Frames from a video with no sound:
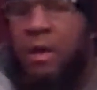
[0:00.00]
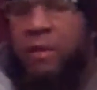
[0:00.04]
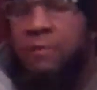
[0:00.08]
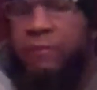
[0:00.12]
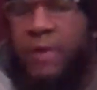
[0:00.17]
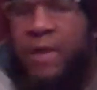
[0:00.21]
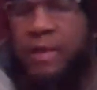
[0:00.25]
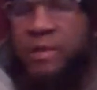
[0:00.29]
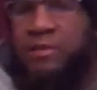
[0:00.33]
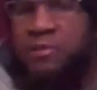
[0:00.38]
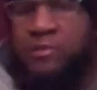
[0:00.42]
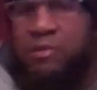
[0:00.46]

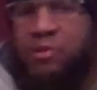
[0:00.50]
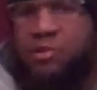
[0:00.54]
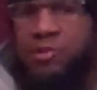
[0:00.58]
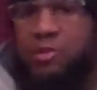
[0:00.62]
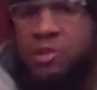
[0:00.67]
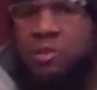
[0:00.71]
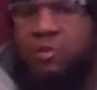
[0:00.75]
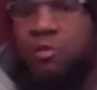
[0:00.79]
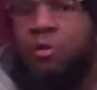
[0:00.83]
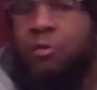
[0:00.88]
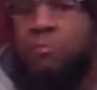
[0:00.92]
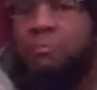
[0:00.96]
That is a
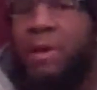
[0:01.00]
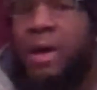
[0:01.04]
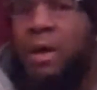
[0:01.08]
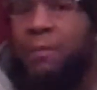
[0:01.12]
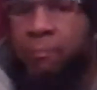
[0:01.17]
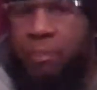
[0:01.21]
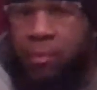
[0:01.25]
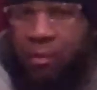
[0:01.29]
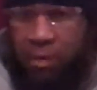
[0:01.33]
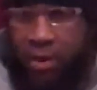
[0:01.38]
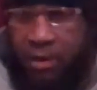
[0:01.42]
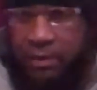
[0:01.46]
sin on my
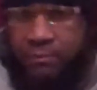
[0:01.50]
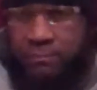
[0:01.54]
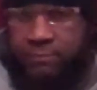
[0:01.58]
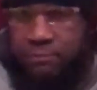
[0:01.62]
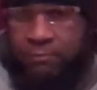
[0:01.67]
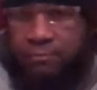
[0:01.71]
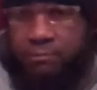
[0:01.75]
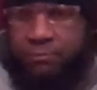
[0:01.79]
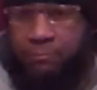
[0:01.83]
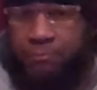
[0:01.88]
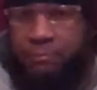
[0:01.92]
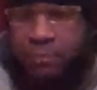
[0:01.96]
part
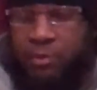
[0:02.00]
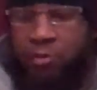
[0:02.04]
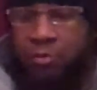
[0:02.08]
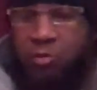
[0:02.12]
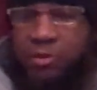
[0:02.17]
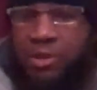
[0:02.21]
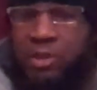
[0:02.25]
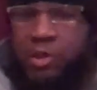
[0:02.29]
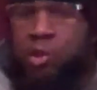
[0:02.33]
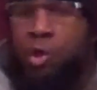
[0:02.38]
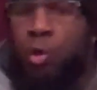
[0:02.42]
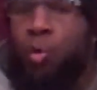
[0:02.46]

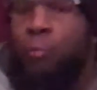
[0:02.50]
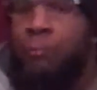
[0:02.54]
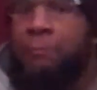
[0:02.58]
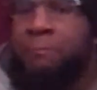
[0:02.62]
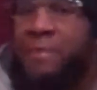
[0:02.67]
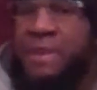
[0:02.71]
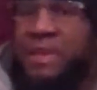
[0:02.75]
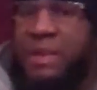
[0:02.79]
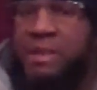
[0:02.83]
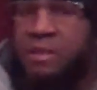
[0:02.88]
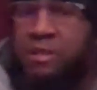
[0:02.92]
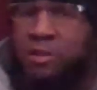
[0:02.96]
because I don't
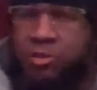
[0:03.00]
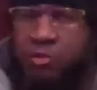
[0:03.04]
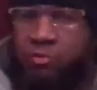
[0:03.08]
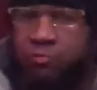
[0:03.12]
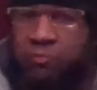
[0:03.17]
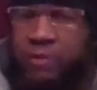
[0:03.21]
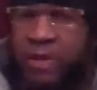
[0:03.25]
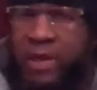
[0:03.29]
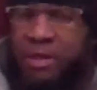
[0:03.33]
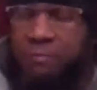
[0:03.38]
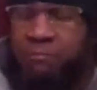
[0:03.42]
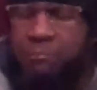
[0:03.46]
mean to
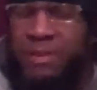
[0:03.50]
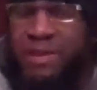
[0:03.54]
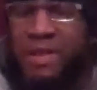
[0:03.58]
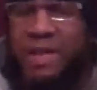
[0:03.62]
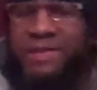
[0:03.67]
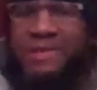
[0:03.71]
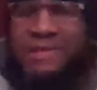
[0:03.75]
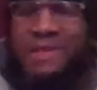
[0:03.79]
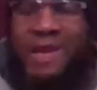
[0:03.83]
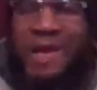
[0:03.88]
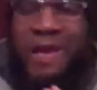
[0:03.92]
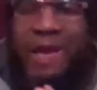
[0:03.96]
do that, but
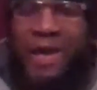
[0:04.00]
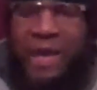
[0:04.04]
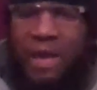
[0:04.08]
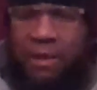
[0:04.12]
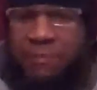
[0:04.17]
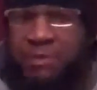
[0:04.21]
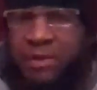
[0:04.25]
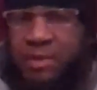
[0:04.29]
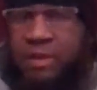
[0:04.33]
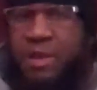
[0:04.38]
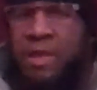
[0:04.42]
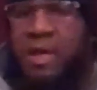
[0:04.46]
as a
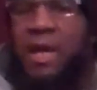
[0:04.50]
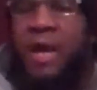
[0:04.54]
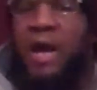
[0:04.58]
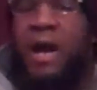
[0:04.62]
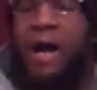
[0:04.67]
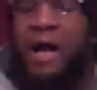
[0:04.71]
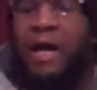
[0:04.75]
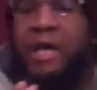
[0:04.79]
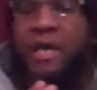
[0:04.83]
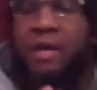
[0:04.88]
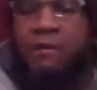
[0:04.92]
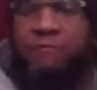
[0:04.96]
habit,
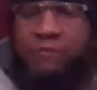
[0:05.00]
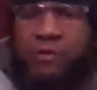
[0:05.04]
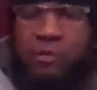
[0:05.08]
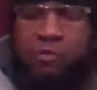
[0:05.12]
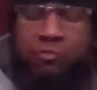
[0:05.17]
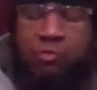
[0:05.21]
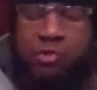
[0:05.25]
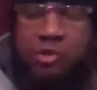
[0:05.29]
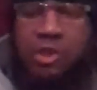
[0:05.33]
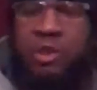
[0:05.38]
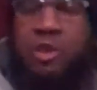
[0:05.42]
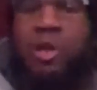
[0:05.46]
I have
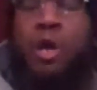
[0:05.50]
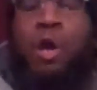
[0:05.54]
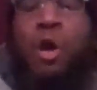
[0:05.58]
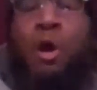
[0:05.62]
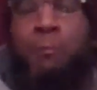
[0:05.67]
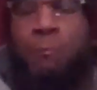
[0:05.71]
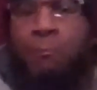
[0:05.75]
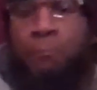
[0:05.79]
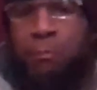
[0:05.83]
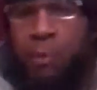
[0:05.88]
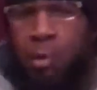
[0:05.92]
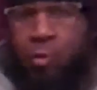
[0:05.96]
used it.
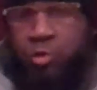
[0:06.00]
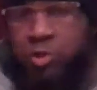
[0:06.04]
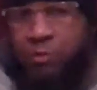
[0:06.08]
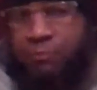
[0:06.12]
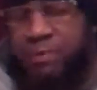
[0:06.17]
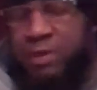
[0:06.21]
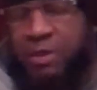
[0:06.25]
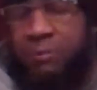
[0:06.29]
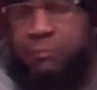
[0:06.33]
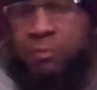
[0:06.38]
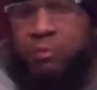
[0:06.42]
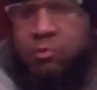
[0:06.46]
Most
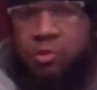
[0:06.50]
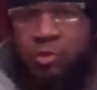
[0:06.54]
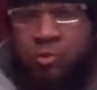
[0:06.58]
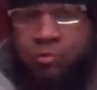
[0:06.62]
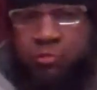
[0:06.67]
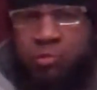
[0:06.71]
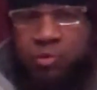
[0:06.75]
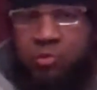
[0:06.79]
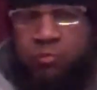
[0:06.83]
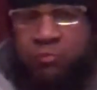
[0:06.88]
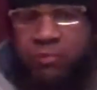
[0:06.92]
people do do